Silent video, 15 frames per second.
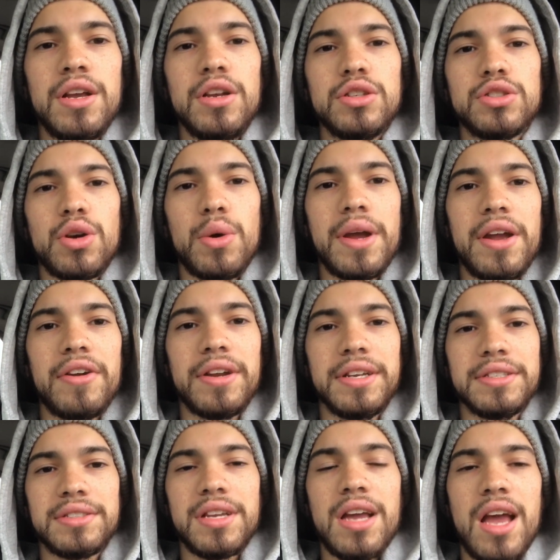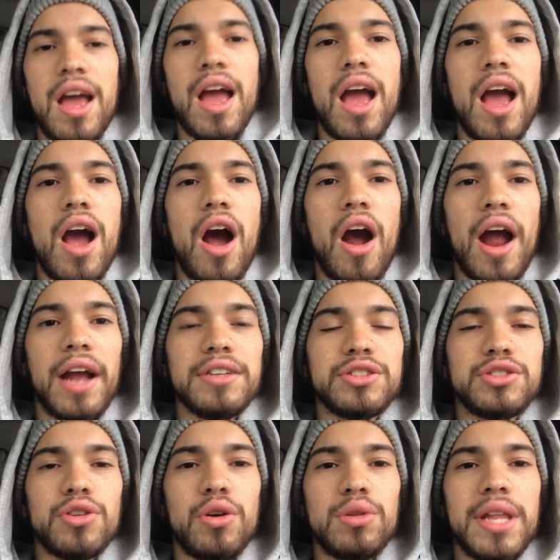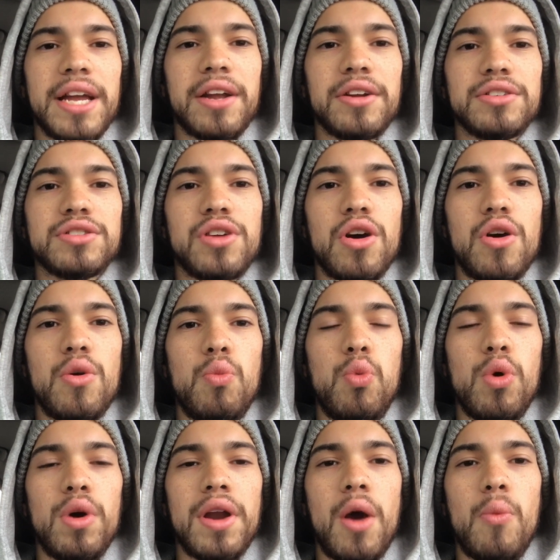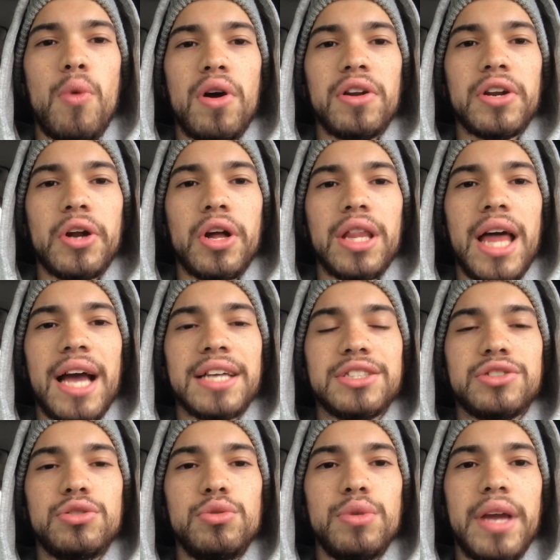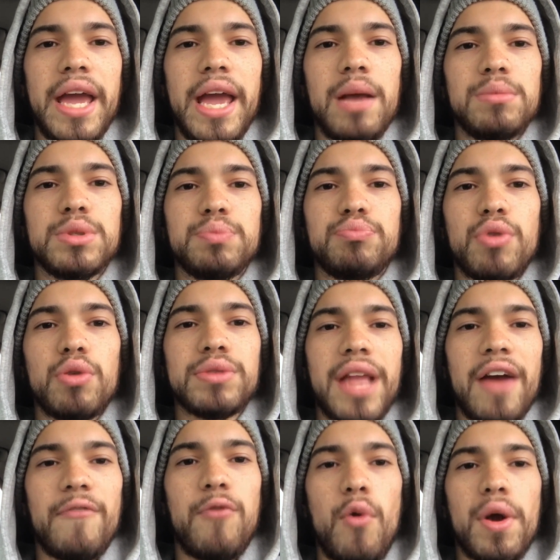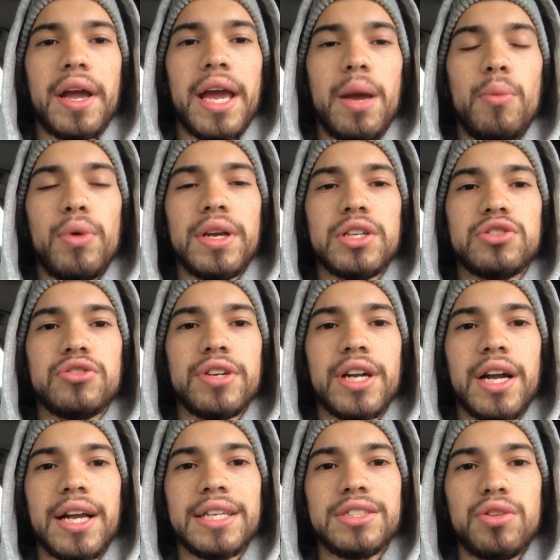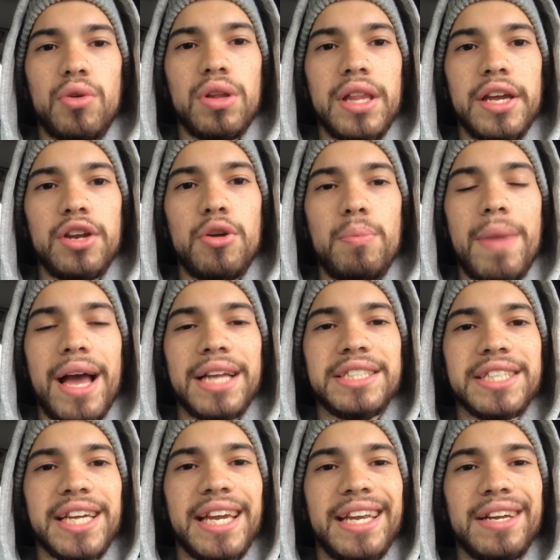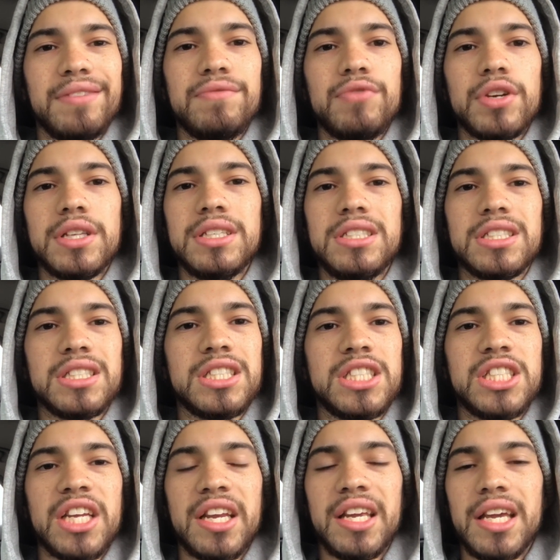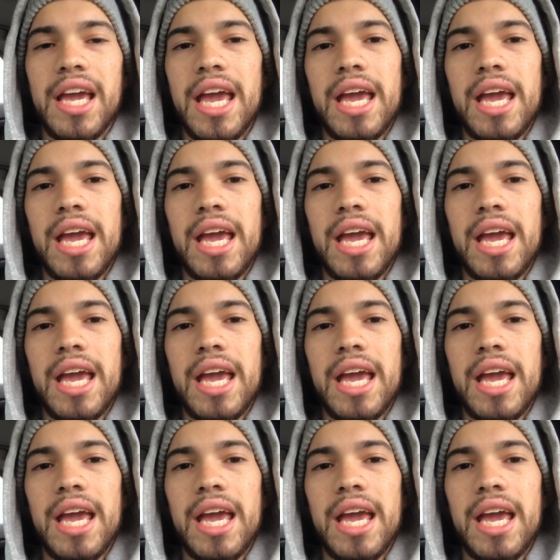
So here it is. All right, so Lakers go one-on-one in our last two games. Broke that 4-game winning streak against the Orlando Magic in a really just shitty